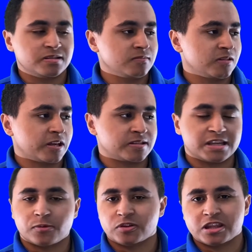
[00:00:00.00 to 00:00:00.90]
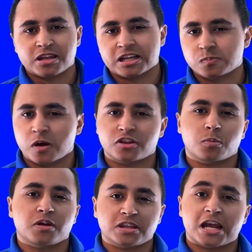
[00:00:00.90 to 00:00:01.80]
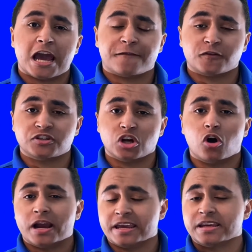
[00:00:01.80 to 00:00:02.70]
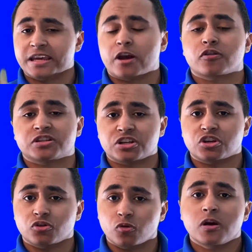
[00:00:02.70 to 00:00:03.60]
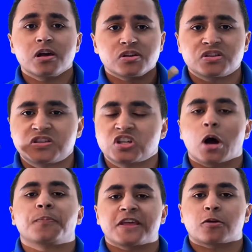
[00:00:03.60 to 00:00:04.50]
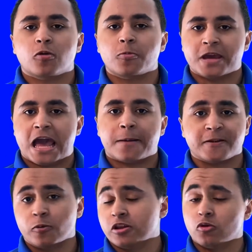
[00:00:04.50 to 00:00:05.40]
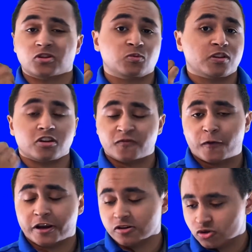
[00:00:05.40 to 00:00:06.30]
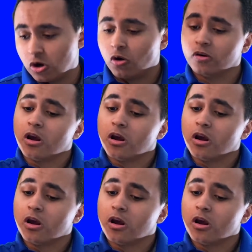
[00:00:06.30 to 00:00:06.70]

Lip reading: Like I said, within the next month or month and a half or so, I can guarantee you something will be happening, whether it's with a freaking drone